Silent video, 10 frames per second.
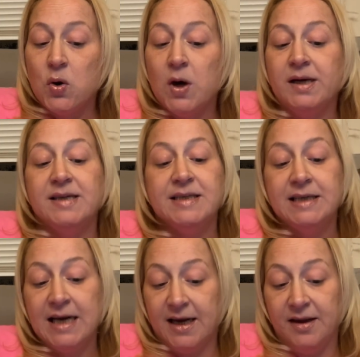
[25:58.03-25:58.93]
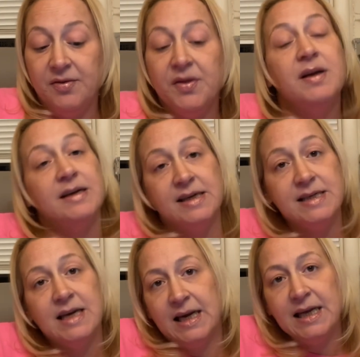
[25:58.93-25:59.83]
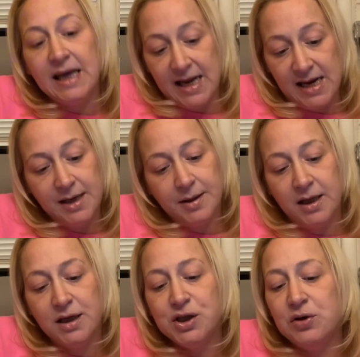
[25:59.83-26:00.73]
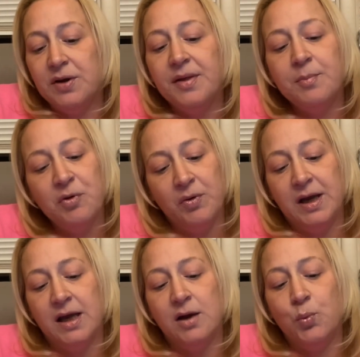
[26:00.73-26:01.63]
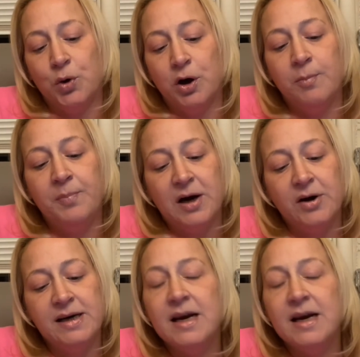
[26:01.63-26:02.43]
August 9th, 1988, Judith and Maria were buried